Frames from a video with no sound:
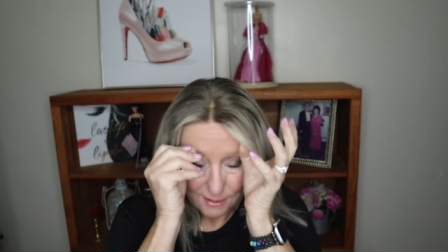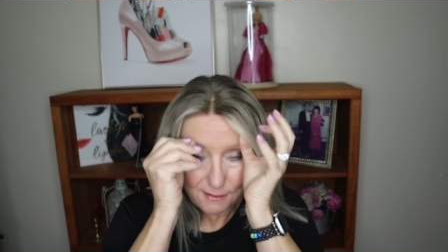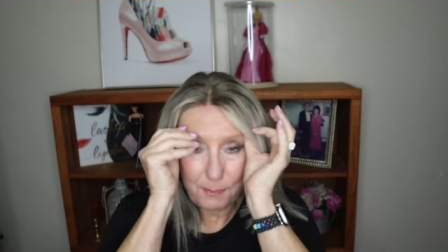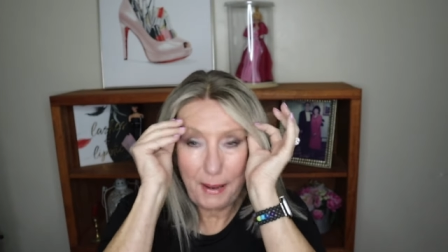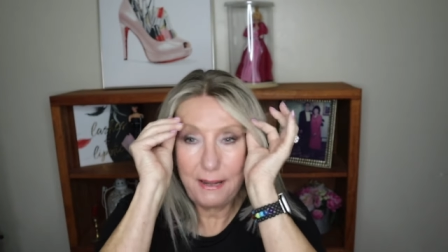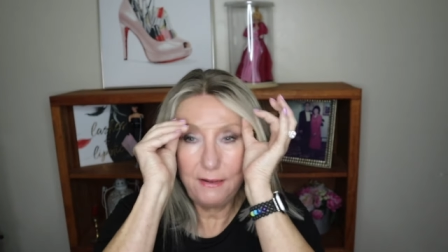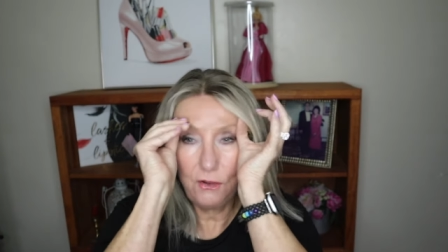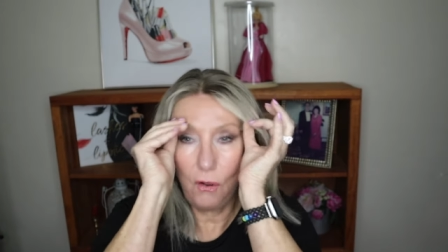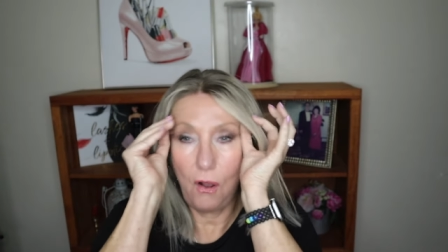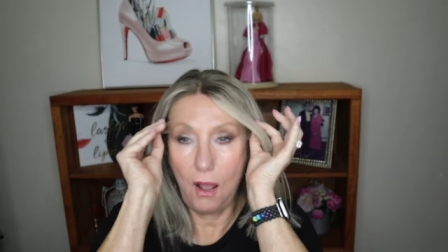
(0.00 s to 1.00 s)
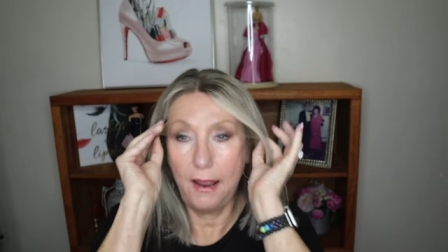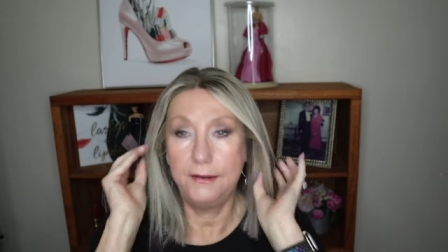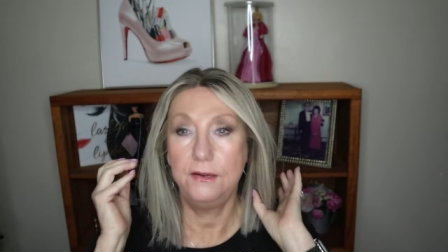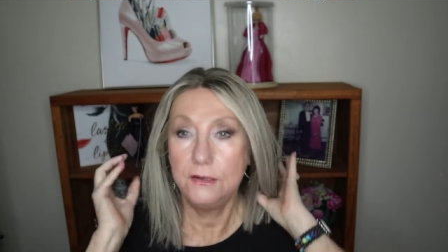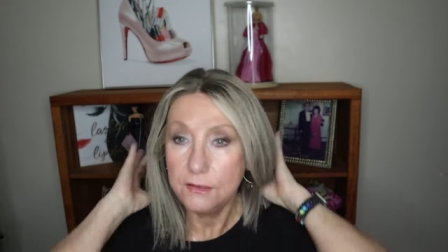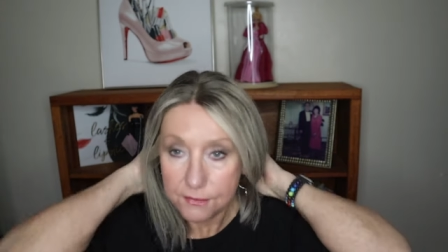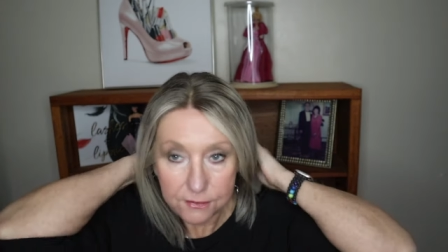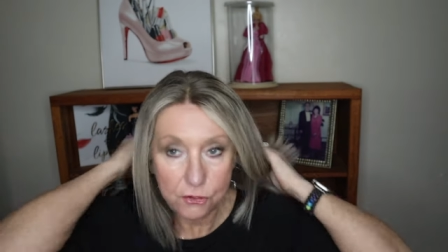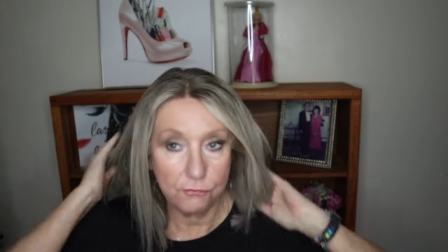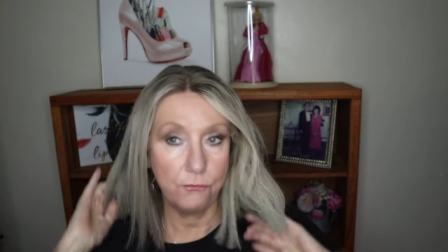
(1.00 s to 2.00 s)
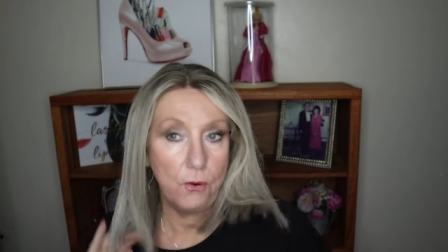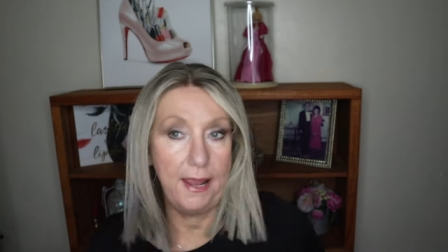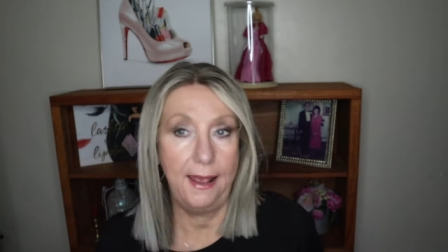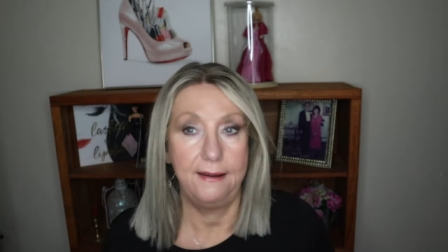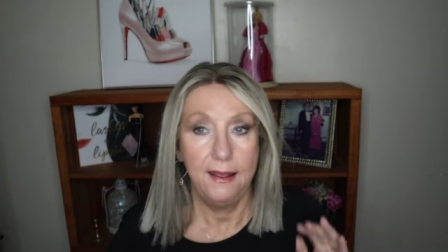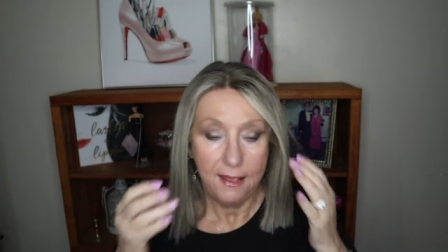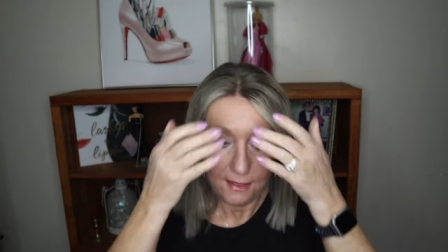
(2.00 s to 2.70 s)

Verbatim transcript: depending on the, your forehead.